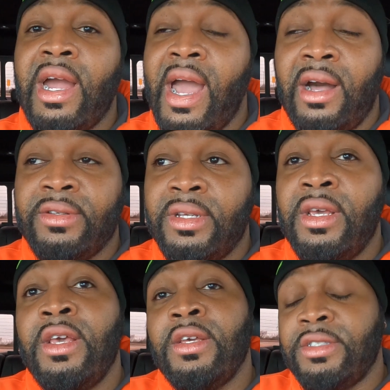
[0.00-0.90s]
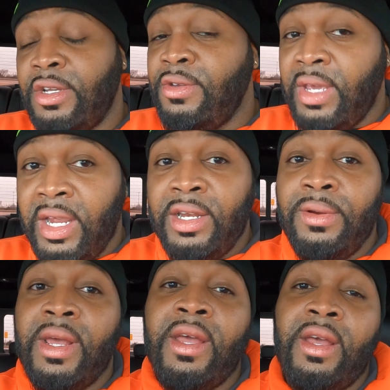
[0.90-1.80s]
house. So you can
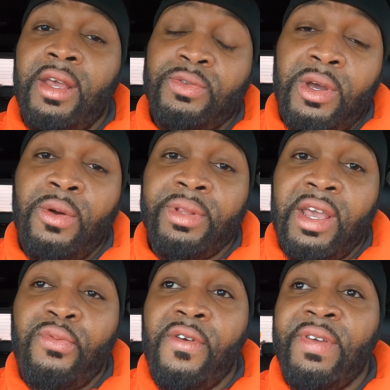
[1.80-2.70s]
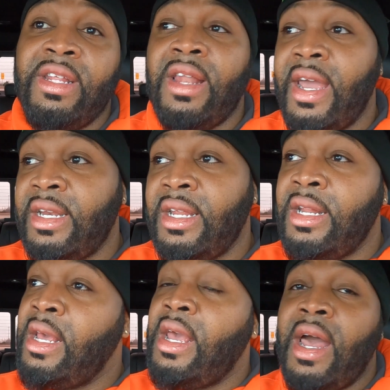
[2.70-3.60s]
do that as well with the F-150 Lighting.
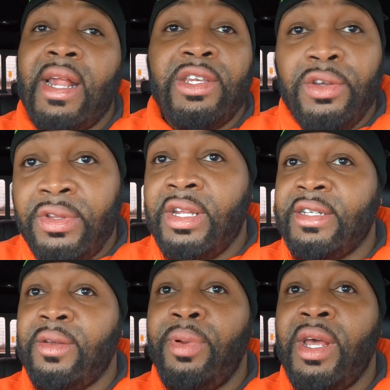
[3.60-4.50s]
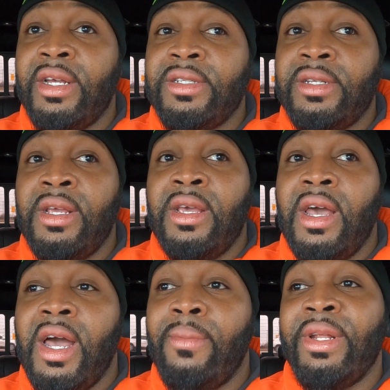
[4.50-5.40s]
I do think that's a plus.
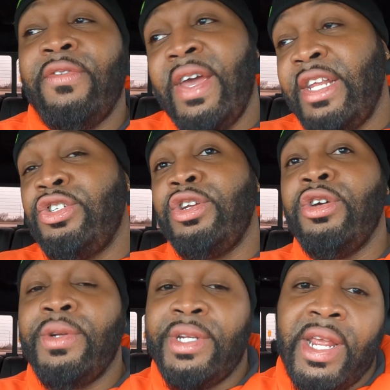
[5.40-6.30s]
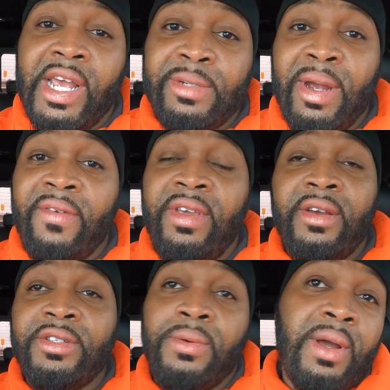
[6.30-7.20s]
But the fact that you can do it with the gas powered
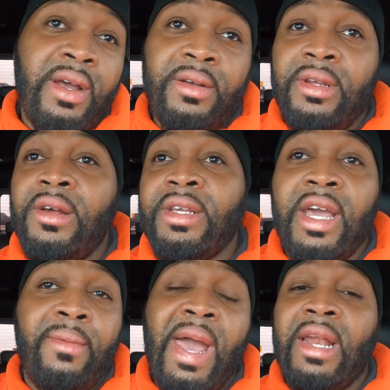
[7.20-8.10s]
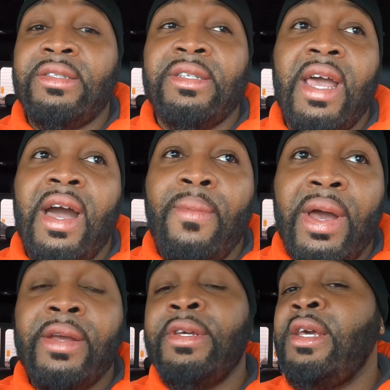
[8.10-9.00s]
vehicles as well, you know, it kind of balances out.
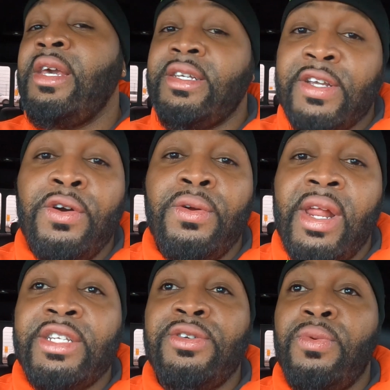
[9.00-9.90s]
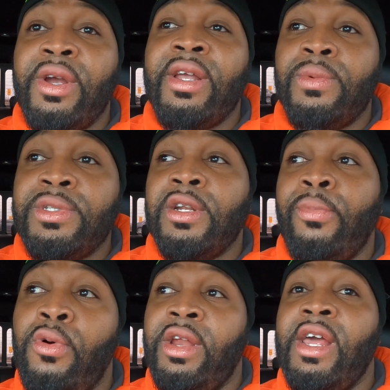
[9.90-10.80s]
But it's cool that we're to the
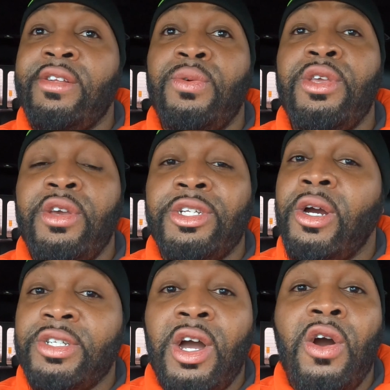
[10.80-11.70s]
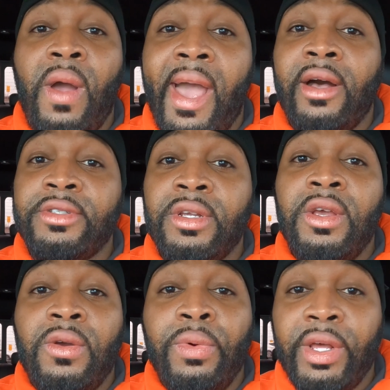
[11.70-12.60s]
point now to where you can charge a whole house
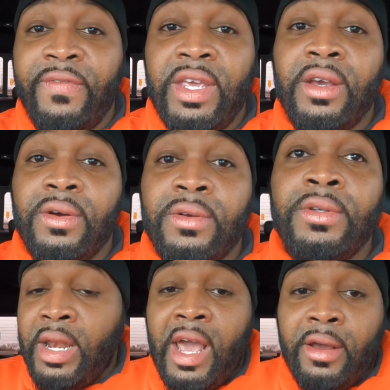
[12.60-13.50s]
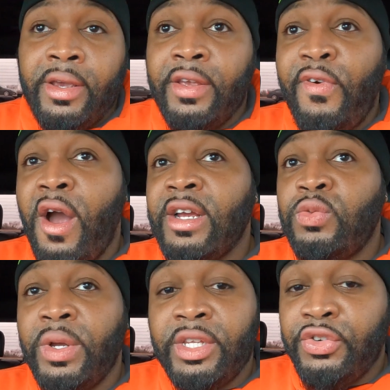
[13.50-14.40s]
with a vehicle. Now, as far as
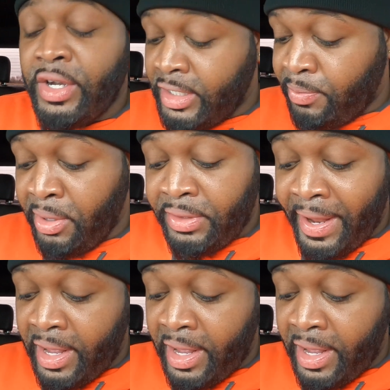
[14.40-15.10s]
what the truck is built out